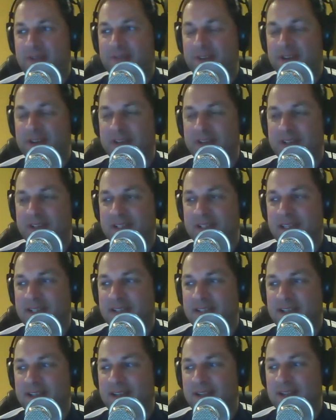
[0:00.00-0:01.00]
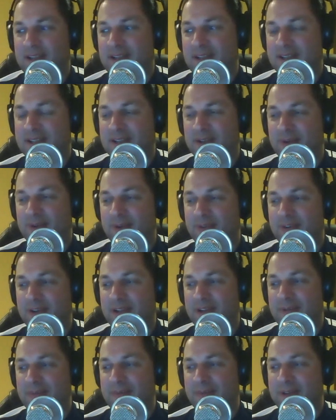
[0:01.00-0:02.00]
first? Let's go
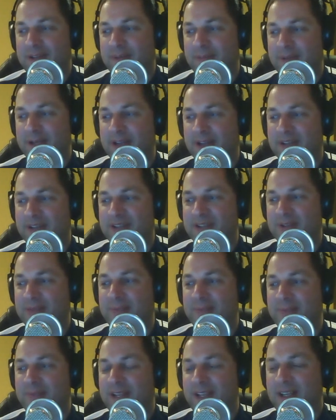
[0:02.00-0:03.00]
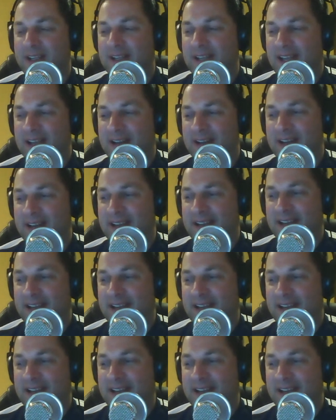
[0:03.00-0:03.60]
over to Belgium. How did